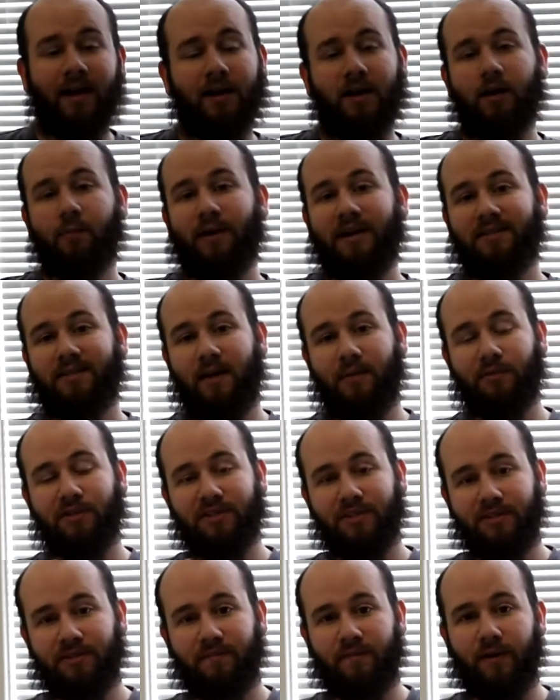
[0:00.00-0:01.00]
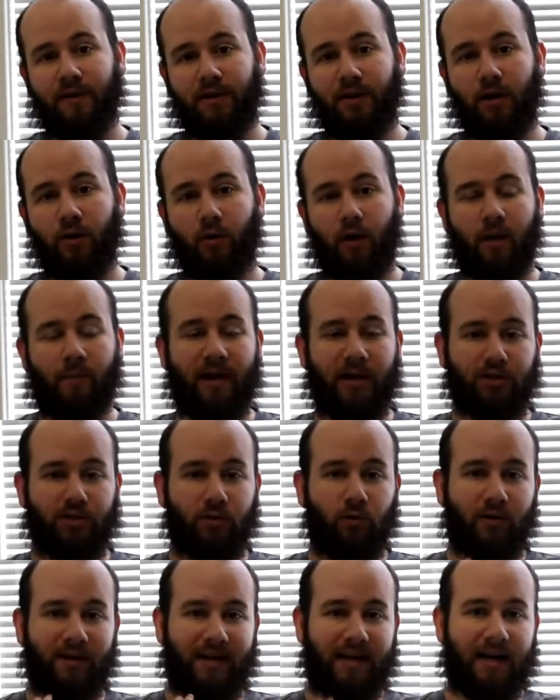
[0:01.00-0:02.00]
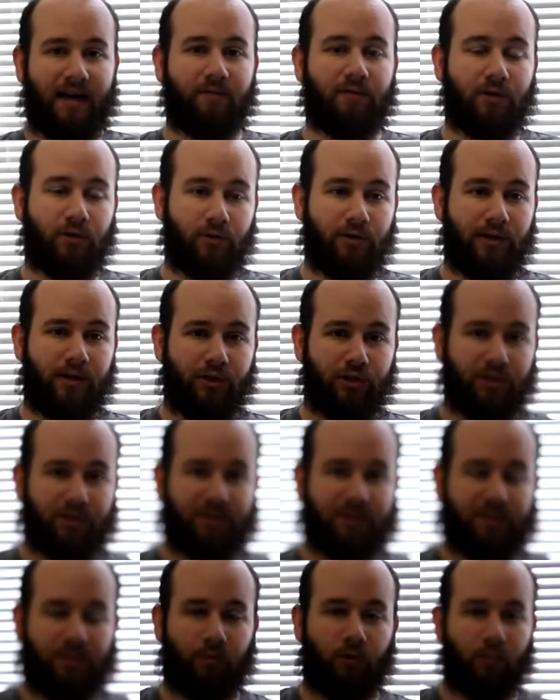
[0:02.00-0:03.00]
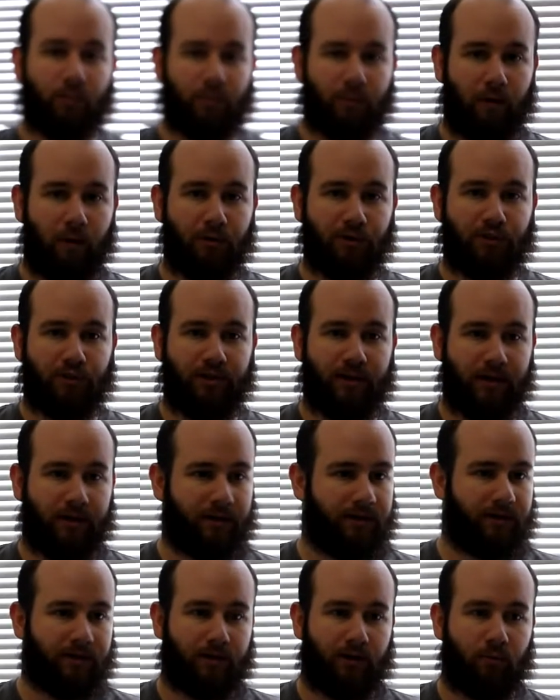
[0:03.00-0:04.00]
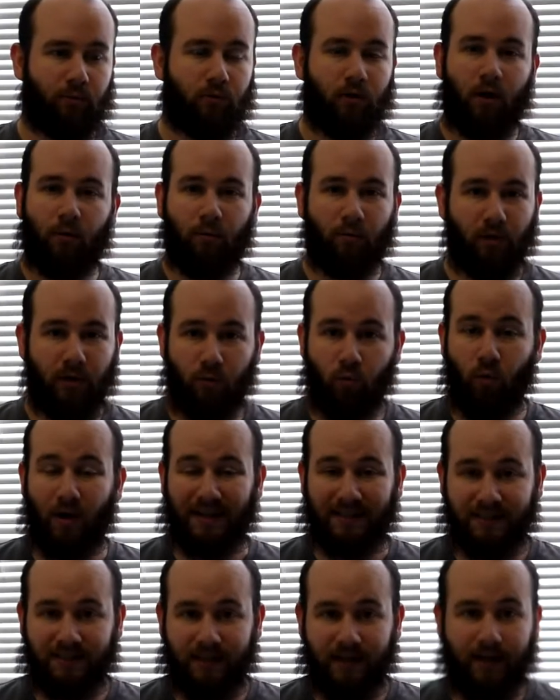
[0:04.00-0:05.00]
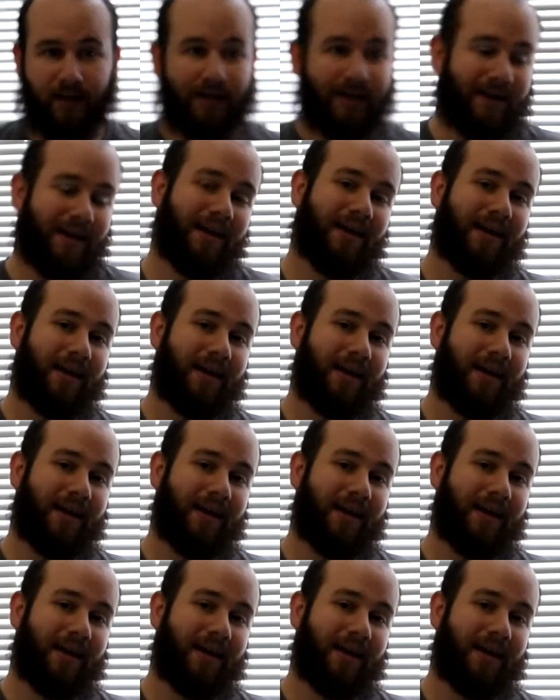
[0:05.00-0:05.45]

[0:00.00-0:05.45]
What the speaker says: And by the time you see this video, I'm actually going to have the new editions because I won't be publishing it until probably Wednesday.